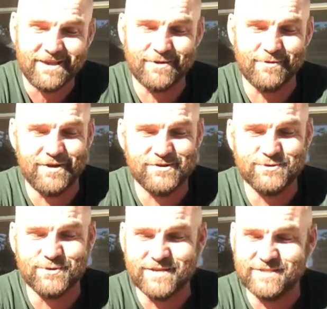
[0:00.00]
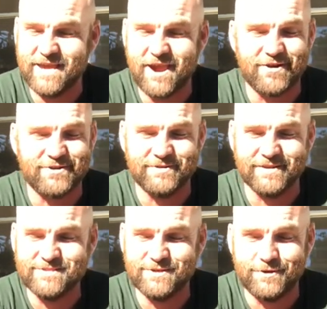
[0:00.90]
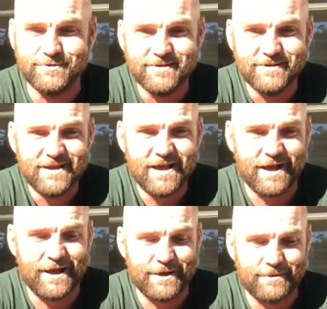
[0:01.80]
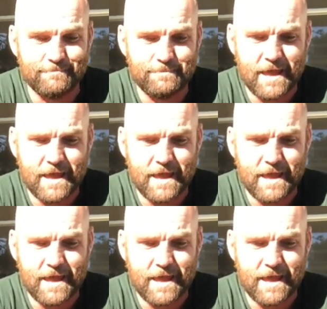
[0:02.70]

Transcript: anyone knows Shorty, he's a character, isn't he? I